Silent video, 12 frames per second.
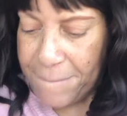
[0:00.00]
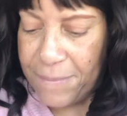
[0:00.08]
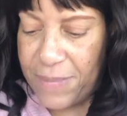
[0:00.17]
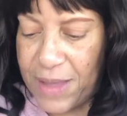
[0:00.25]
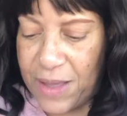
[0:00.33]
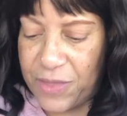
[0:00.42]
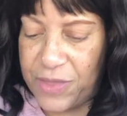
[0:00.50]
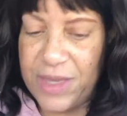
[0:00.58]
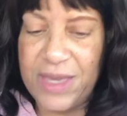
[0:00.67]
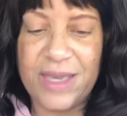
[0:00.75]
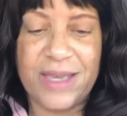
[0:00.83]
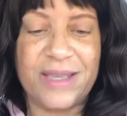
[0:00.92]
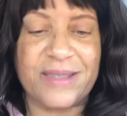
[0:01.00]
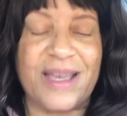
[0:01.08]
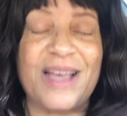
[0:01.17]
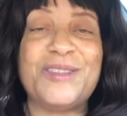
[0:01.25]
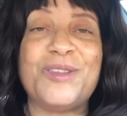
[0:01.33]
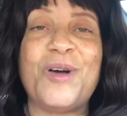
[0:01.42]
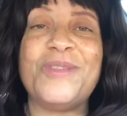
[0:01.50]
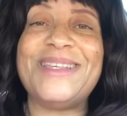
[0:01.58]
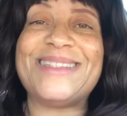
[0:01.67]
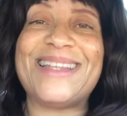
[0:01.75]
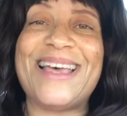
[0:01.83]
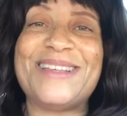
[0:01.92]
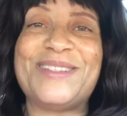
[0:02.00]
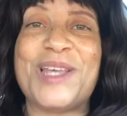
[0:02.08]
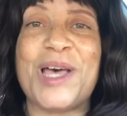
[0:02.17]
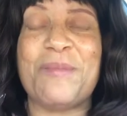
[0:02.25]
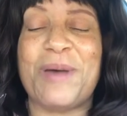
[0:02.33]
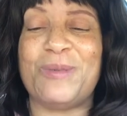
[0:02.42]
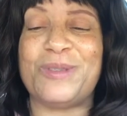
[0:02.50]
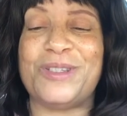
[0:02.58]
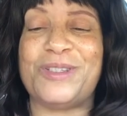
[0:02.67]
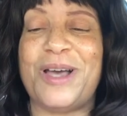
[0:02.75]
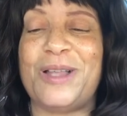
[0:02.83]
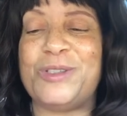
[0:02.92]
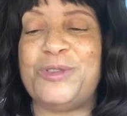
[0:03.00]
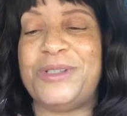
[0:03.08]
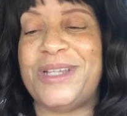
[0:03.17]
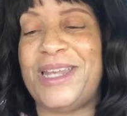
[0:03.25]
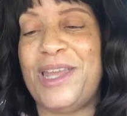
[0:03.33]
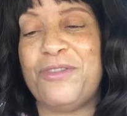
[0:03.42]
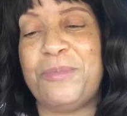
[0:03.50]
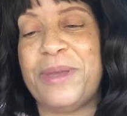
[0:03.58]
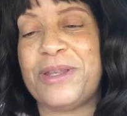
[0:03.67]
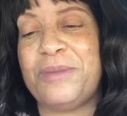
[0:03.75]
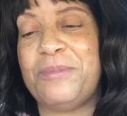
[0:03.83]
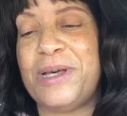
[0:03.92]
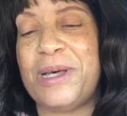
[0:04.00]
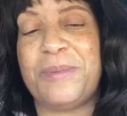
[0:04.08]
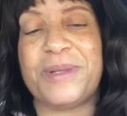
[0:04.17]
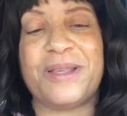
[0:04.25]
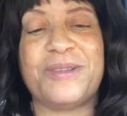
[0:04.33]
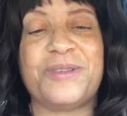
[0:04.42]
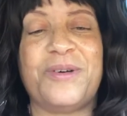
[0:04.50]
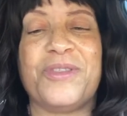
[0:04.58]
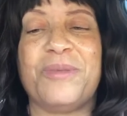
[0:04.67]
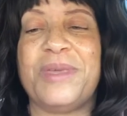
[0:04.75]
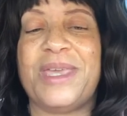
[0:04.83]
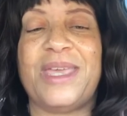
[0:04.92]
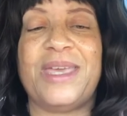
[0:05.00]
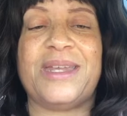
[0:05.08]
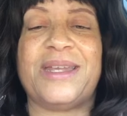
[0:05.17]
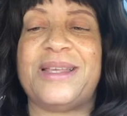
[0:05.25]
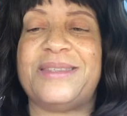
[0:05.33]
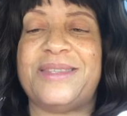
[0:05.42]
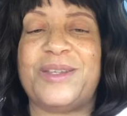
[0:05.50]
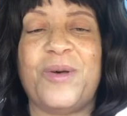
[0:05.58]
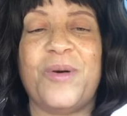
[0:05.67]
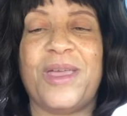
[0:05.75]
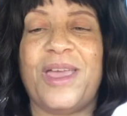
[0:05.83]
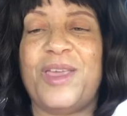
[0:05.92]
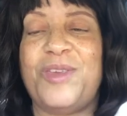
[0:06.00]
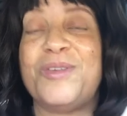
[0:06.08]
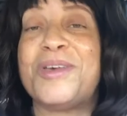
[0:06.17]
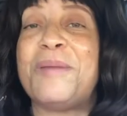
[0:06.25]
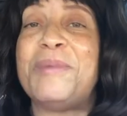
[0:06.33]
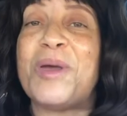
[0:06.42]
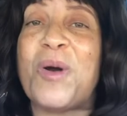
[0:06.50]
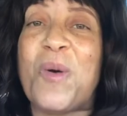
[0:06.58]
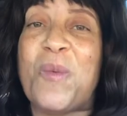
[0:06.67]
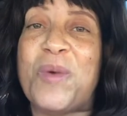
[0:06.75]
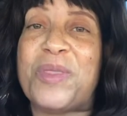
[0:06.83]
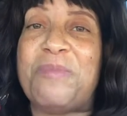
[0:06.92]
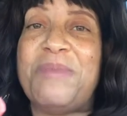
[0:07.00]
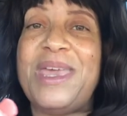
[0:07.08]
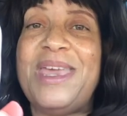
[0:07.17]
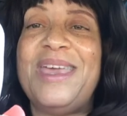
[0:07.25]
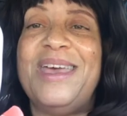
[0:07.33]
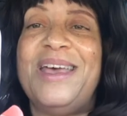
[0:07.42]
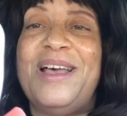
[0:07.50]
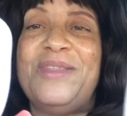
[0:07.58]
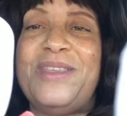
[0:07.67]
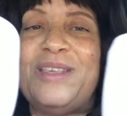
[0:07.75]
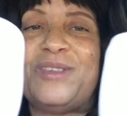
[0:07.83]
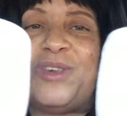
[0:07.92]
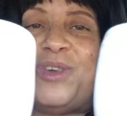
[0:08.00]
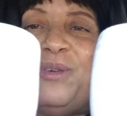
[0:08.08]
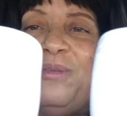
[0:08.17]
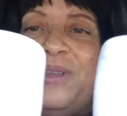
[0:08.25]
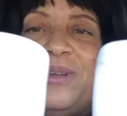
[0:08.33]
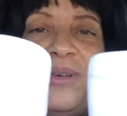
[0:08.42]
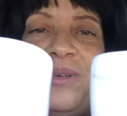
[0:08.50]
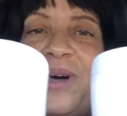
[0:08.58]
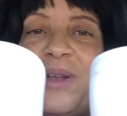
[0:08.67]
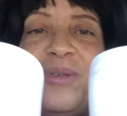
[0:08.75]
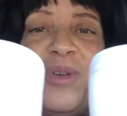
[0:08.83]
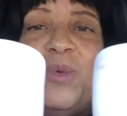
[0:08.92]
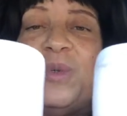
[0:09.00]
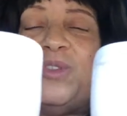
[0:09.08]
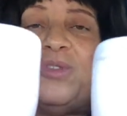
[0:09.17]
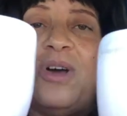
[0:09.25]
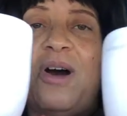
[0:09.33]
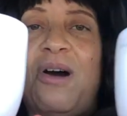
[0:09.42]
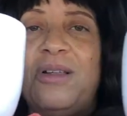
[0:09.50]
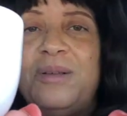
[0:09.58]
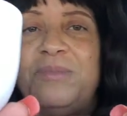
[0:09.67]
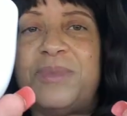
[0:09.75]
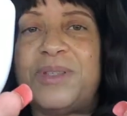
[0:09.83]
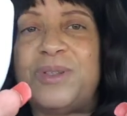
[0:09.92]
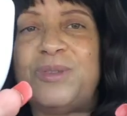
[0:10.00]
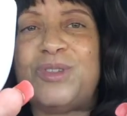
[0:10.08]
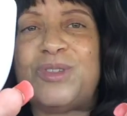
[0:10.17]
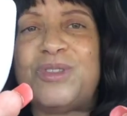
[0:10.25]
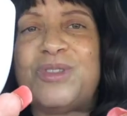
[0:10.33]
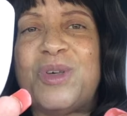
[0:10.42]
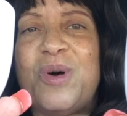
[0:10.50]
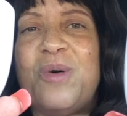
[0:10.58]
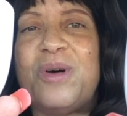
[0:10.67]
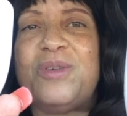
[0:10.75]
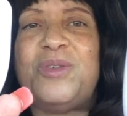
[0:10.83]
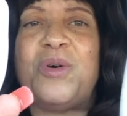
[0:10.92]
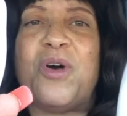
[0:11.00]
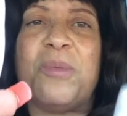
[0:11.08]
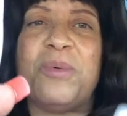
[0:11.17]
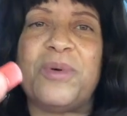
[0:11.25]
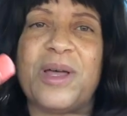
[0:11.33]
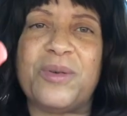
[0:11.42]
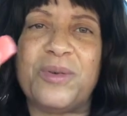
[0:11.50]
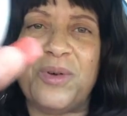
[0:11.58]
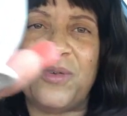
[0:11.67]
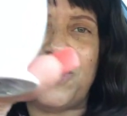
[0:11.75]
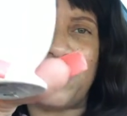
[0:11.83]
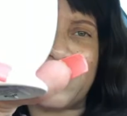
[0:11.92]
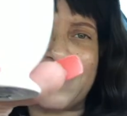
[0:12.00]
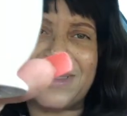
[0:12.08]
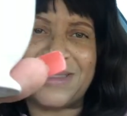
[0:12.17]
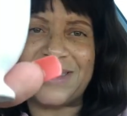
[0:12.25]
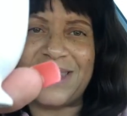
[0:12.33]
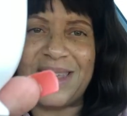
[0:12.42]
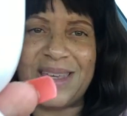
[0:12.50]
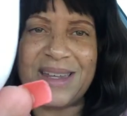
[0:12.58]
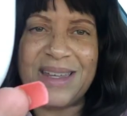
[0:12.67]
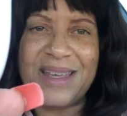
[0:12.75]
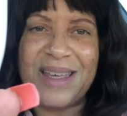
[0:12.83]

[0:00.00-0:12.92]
Now these, I saw these last time I was in Dollar Tree and I never picked them up and I saw them again and I said, okay, you're coming home with me. These cute little, I don't know what you call them, but they're just so adorable. I don't know if you can see it.